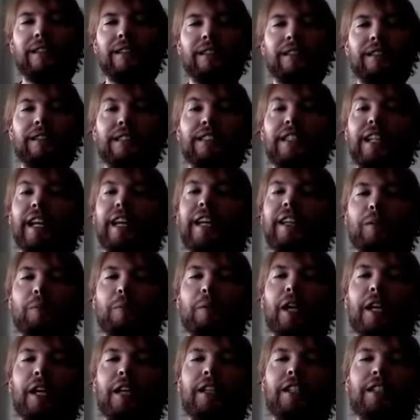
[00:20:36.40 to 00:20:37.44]
staked
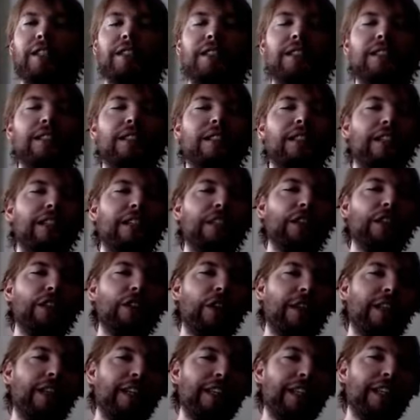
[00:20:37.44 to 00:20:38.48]
miners. So
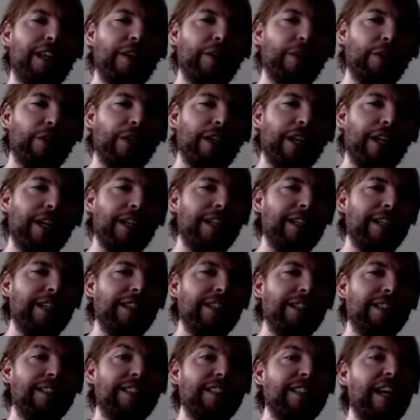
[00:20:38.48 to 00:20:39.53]
I think that would create an
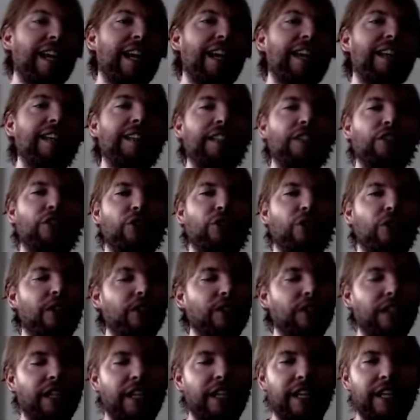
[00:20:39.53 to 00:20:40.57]
insanely strong
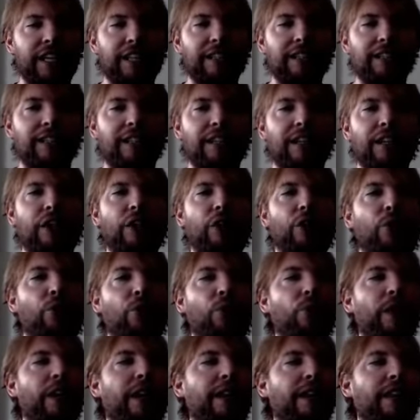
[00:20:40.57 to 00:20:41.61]
chain
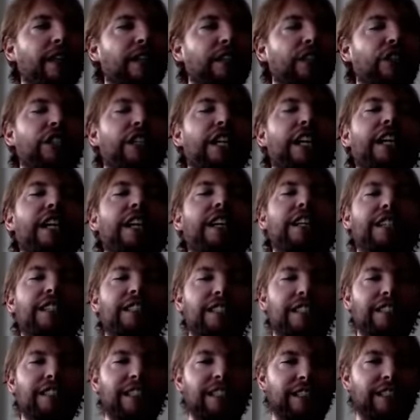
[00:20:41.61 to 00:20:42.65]
with shared
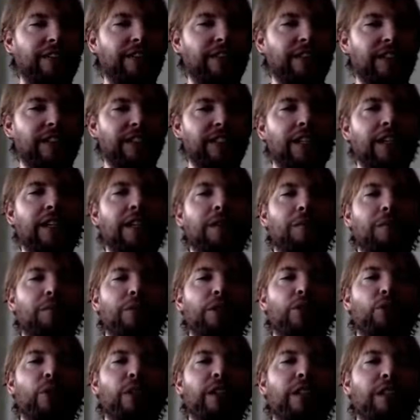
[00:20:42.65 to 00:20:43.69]
incentives
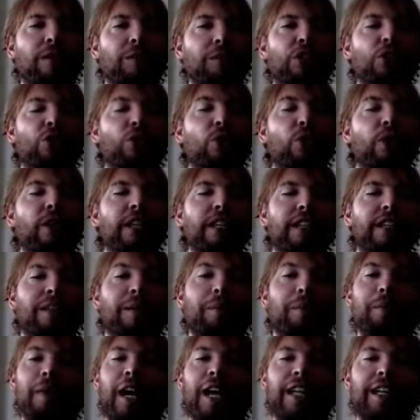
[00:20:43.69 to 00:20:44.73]
between the majority of the
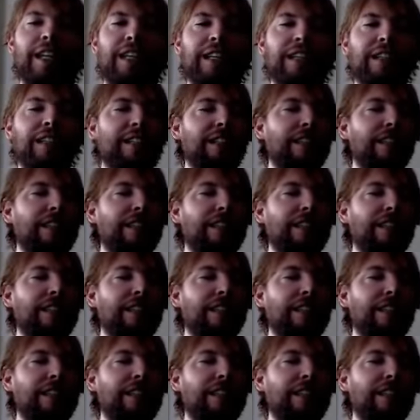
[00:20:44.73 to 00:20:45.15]
mining